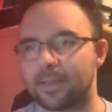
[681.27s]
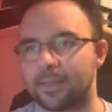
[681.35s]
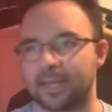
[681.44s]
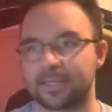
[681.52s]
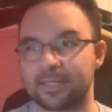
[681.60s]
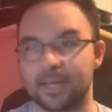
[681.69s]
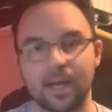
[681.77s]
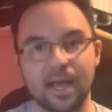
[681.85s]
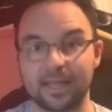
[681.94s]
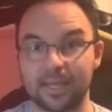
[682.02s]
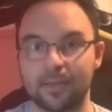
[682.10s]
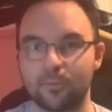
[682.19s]
that
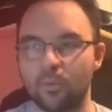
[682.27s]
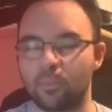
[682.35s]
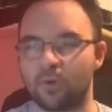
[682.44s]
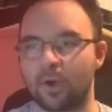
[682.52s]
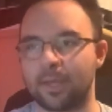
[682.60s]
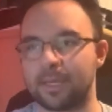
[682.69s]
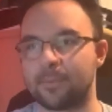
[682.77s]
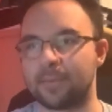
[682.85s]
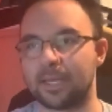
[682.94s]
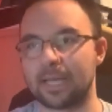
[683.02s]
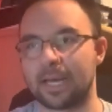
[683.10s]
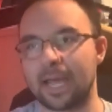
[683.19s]
I think will probably get me
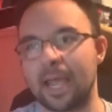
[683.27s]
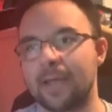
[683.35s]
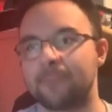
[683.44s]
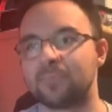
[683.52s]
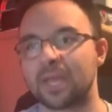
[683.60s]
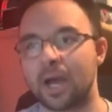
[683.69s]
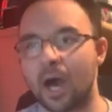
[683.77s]
a lot of hate.